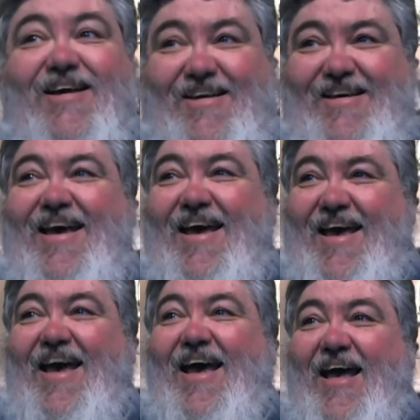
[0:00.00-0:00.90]

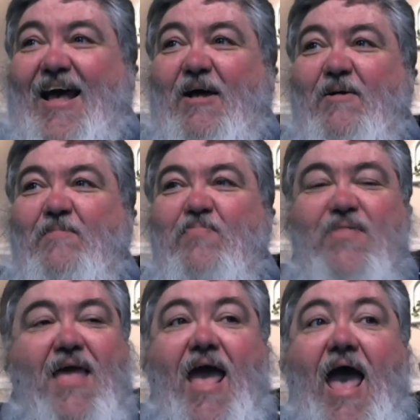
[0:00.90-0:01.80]

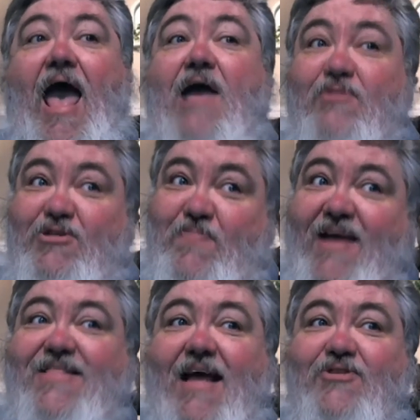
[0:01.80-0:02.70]
I
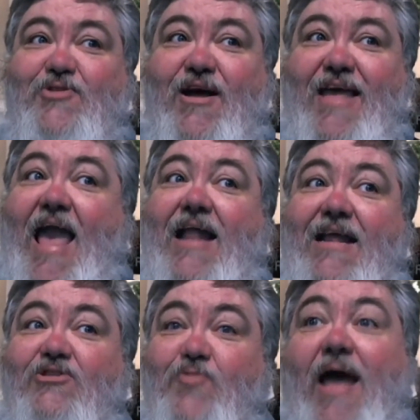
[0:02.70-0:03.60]
respect that truck and
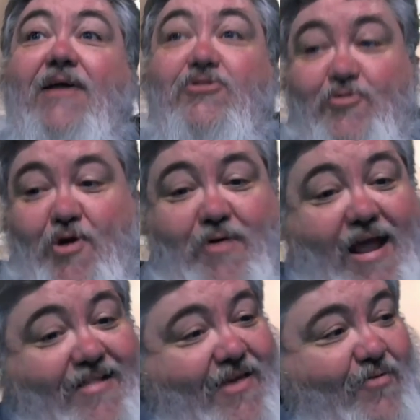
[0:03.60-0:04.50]
its right to go
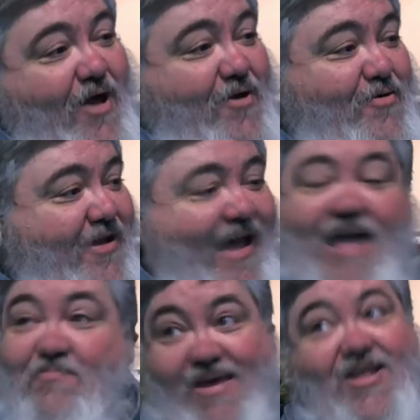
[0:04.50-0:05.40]
down the road
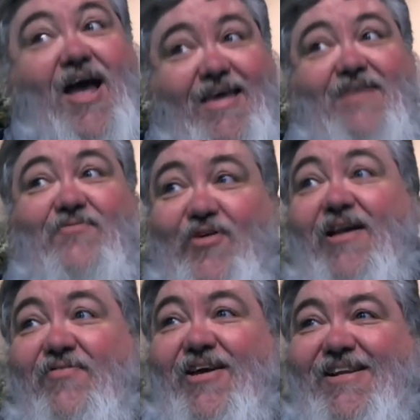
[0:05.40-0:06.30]
and me not get in front
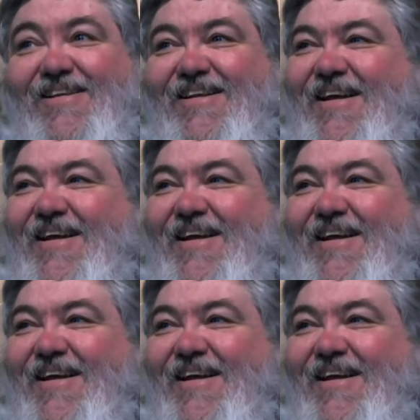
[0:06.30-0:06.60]
of it.